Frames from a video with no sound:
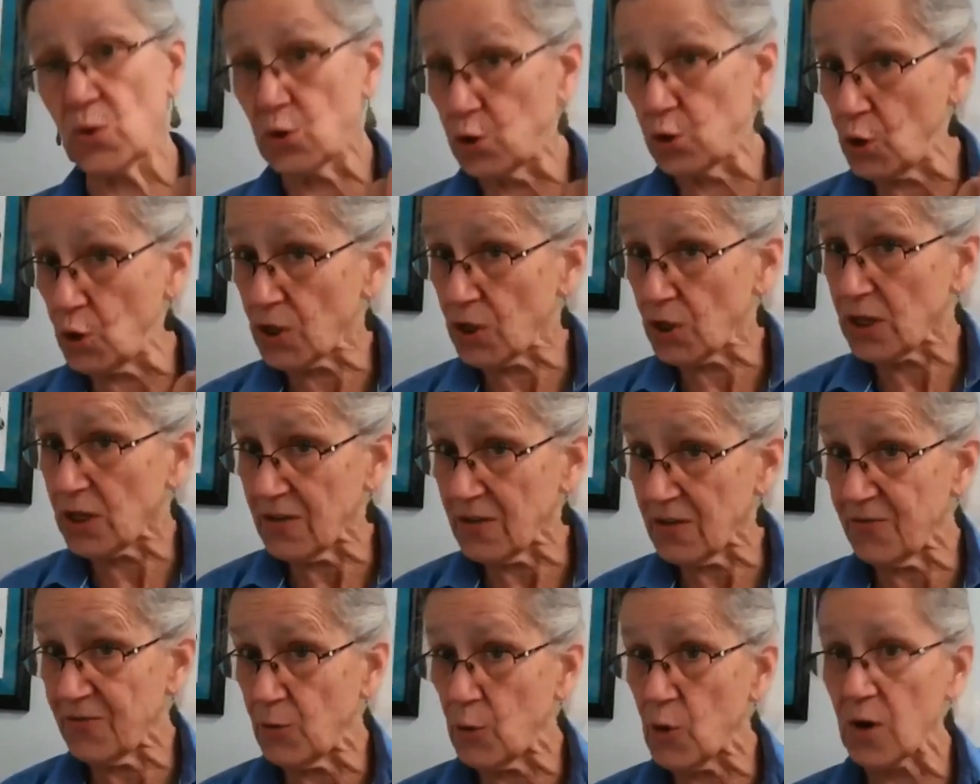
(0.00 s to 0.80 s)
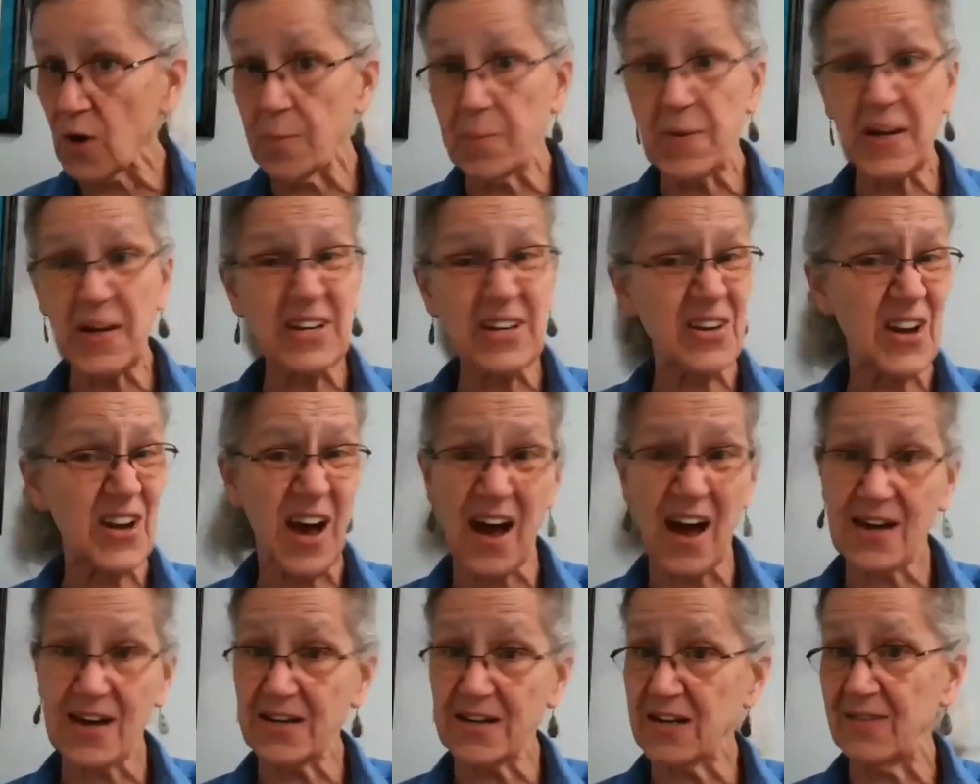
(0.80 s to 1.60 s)
looking for but
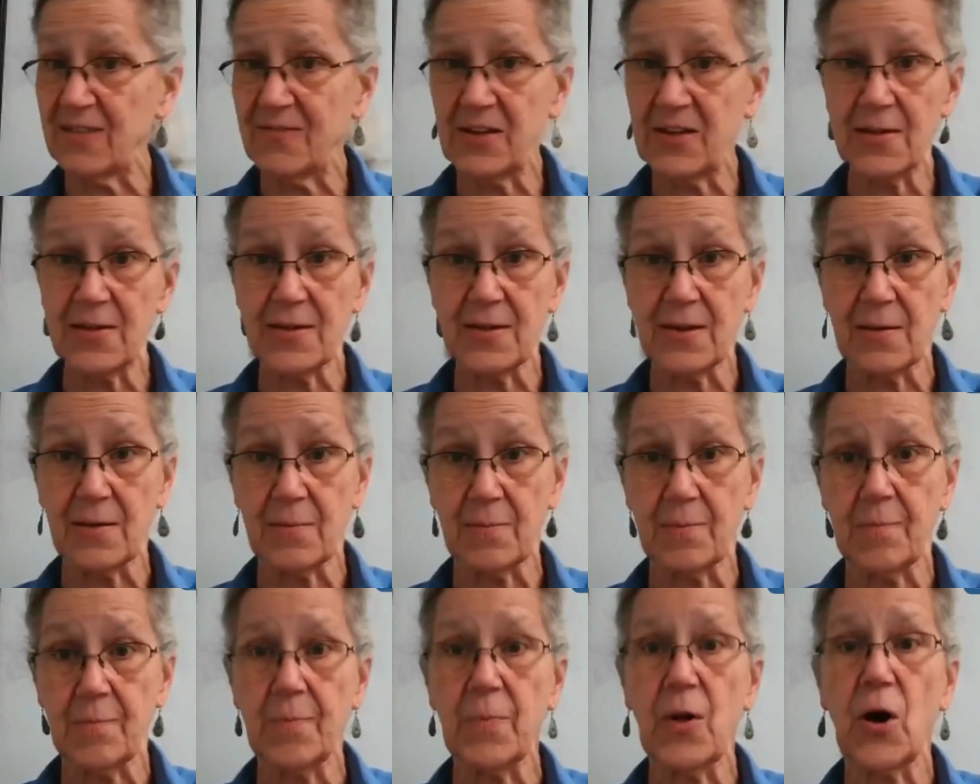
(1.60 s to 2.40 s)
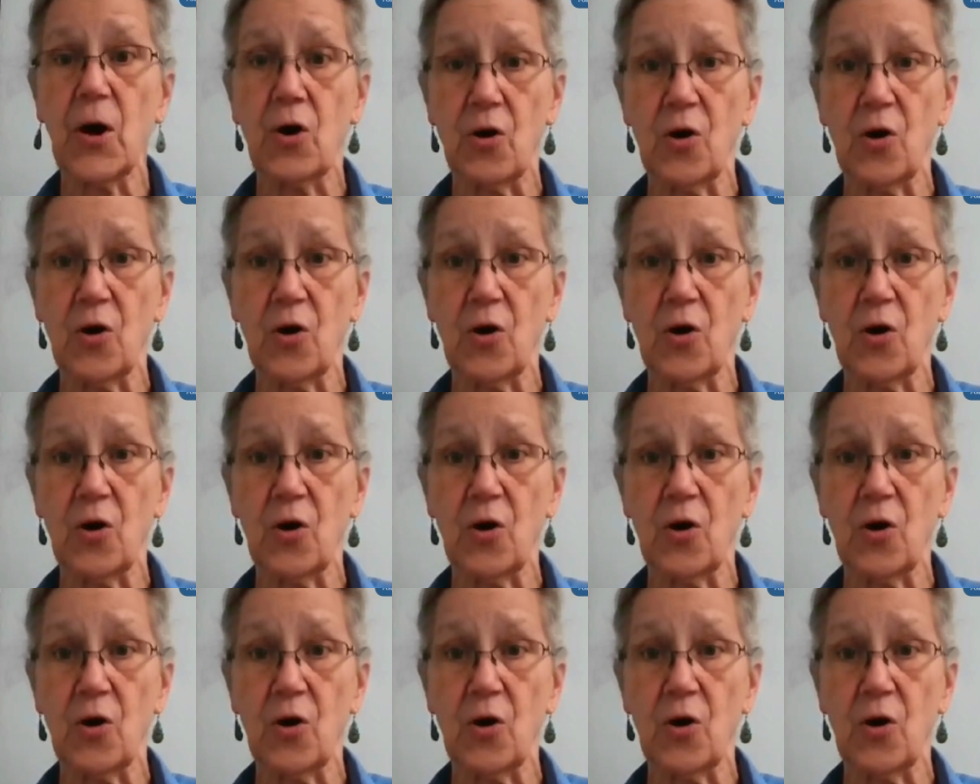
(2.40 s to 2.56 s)
not giving them